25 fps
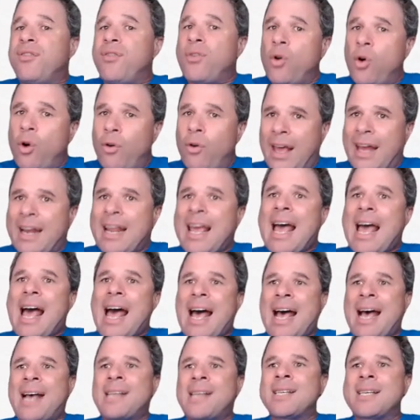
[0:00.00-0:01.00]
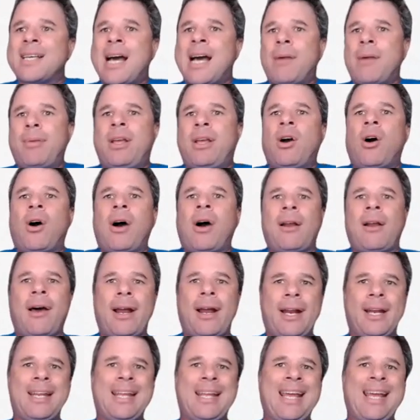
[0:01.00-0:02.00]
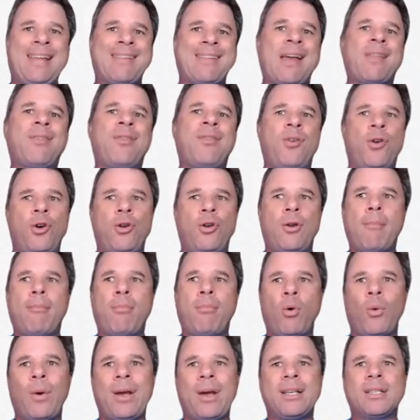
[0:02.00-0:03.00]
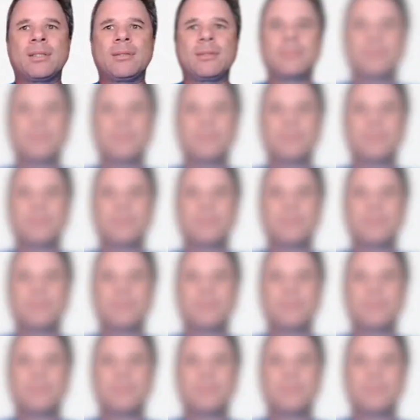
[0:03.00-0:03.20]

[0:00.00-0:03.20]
for that, as the company highlighted in that third point.